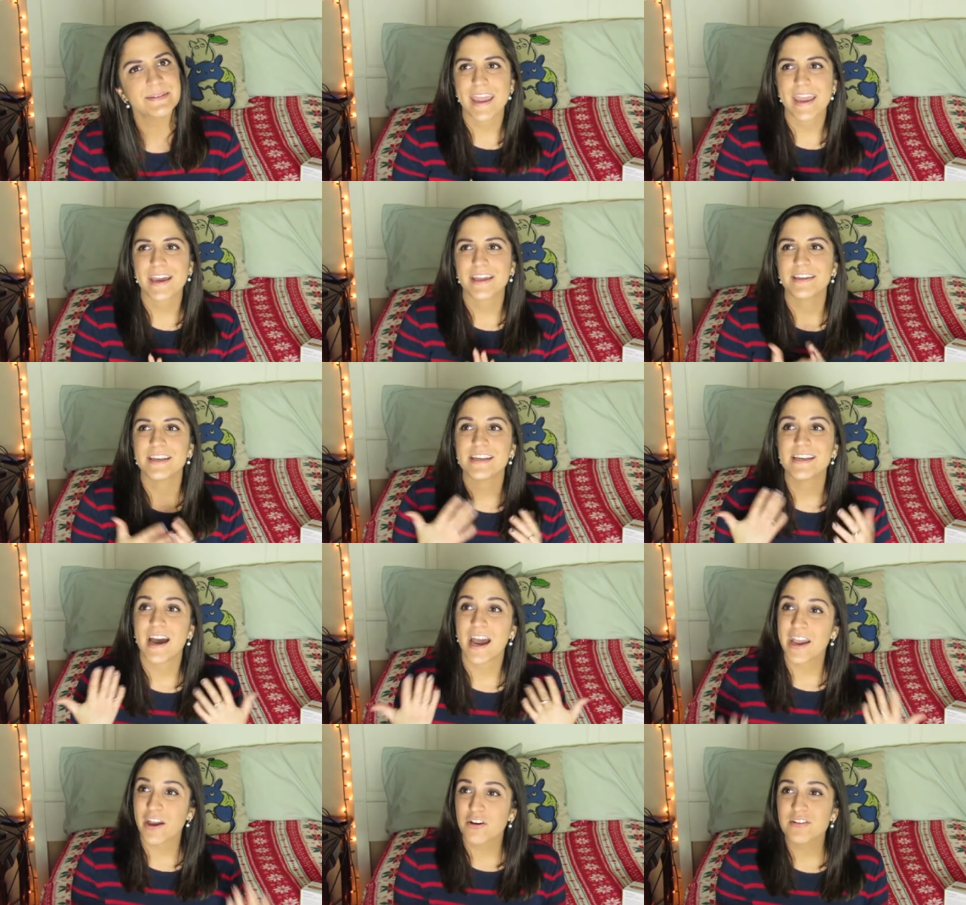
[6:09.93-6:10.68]
And
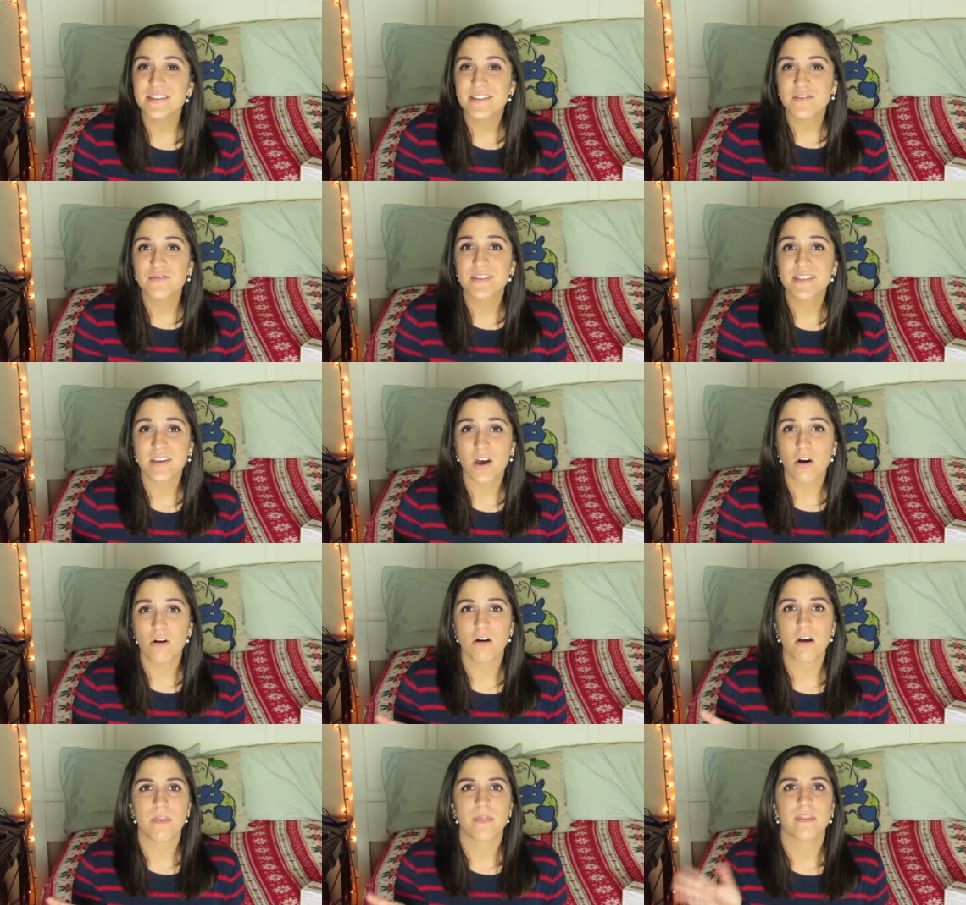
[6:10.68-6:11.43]
I also
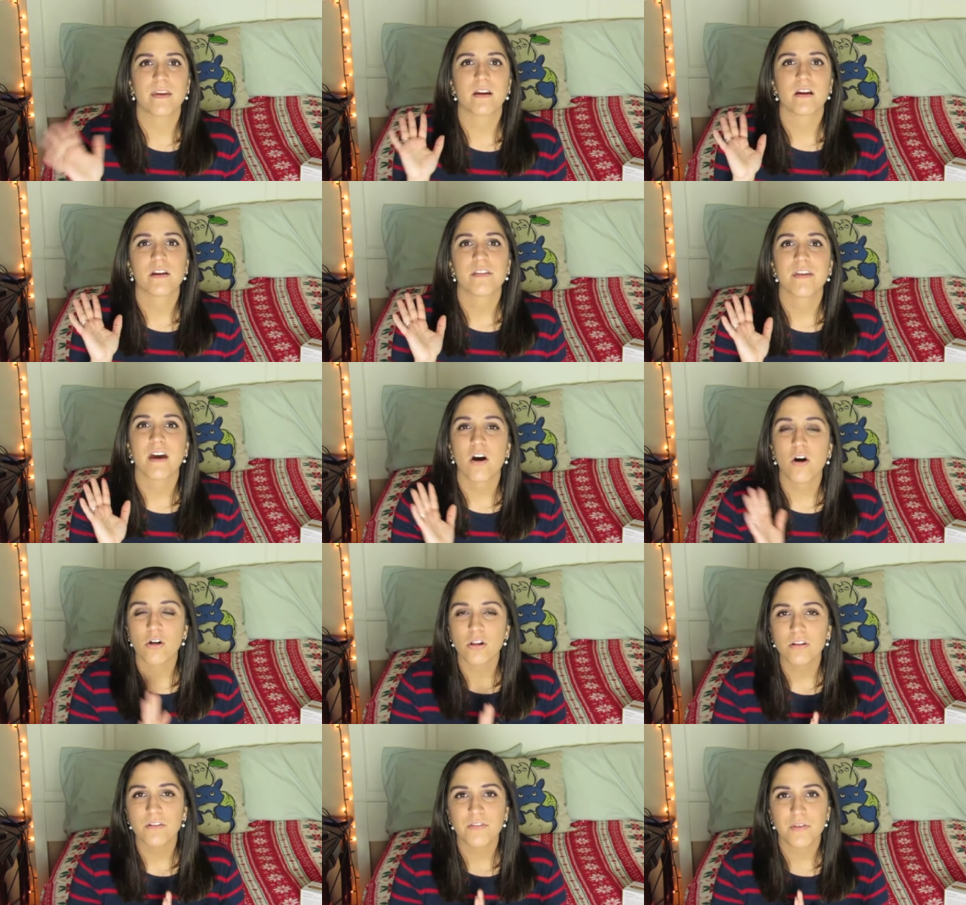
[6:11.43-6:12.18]
saw on there that
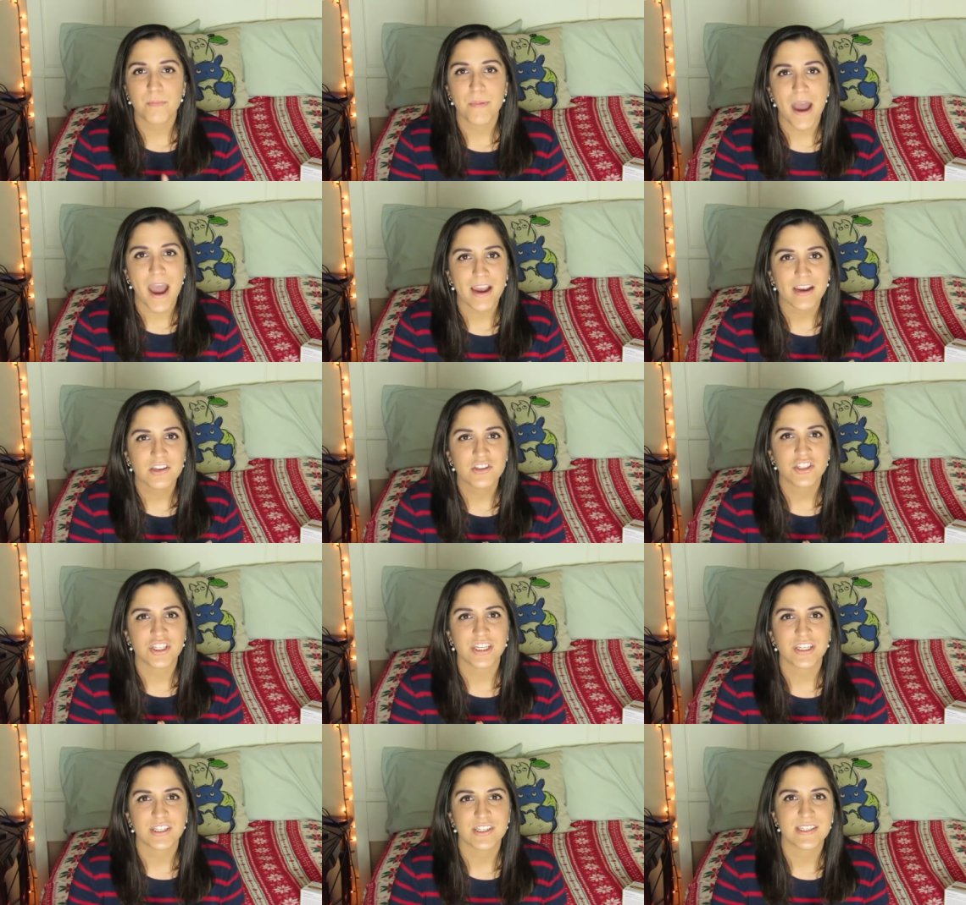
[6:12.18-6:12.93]
all of the
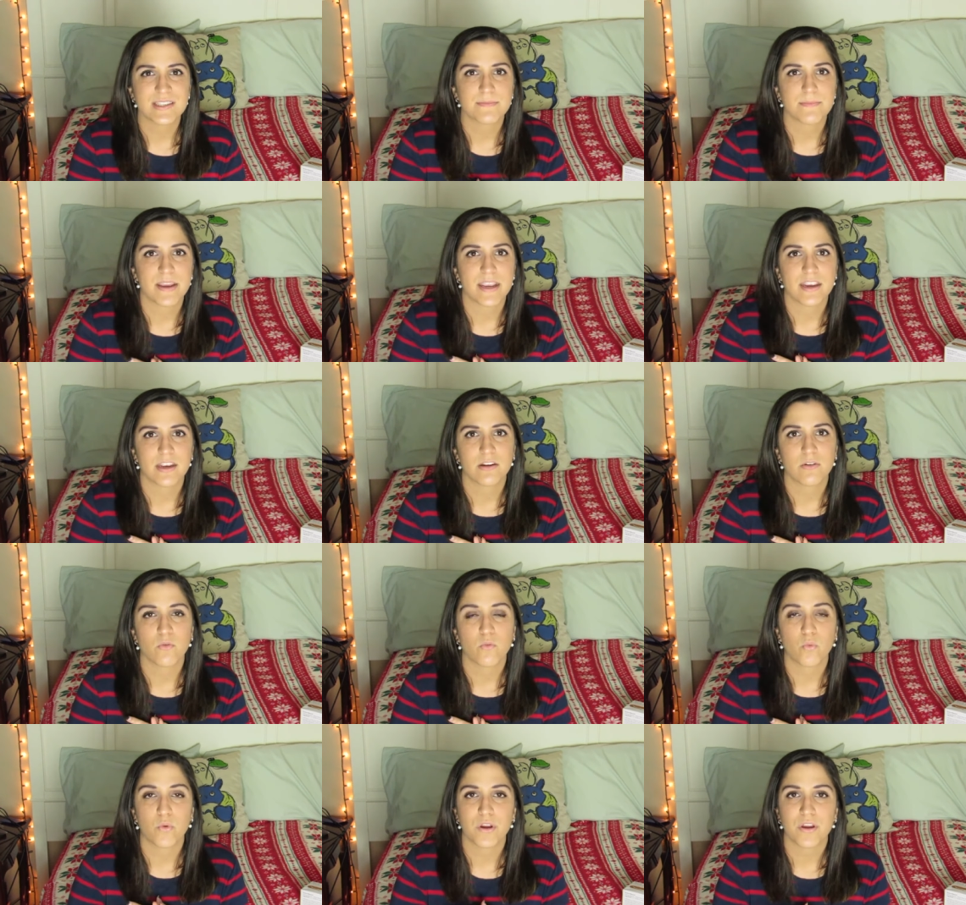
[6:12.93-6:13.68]
packaging is made
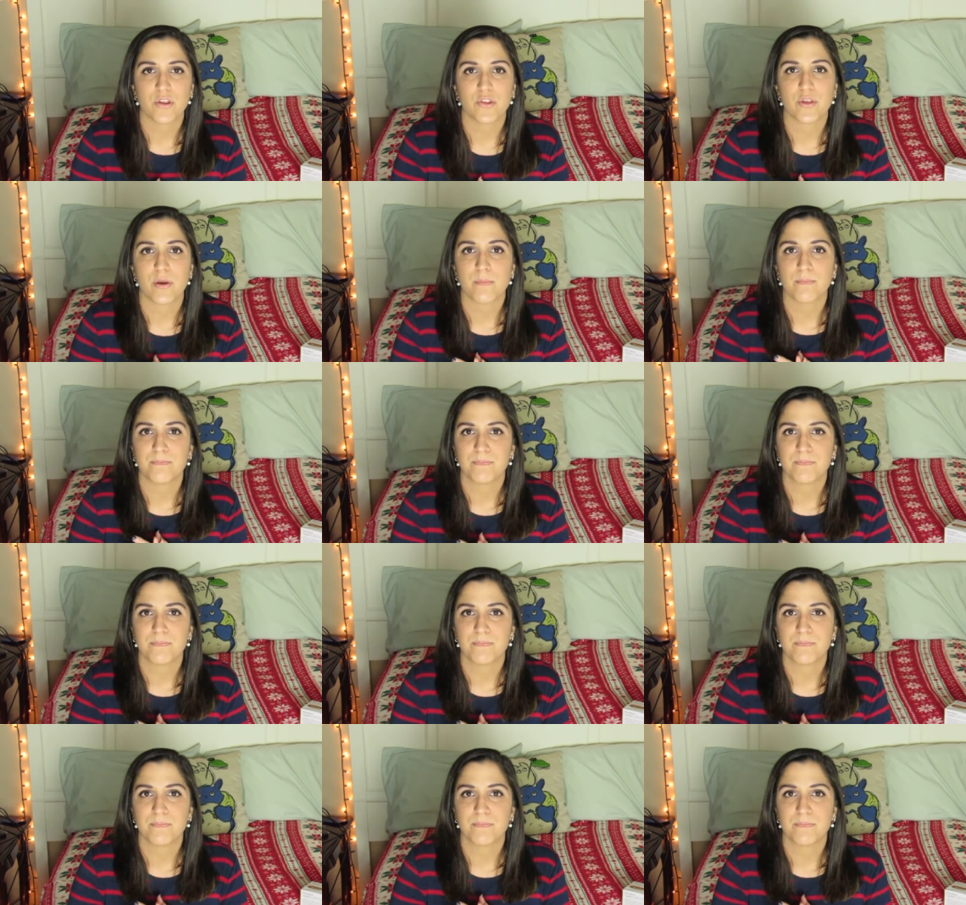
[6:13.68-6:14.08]
with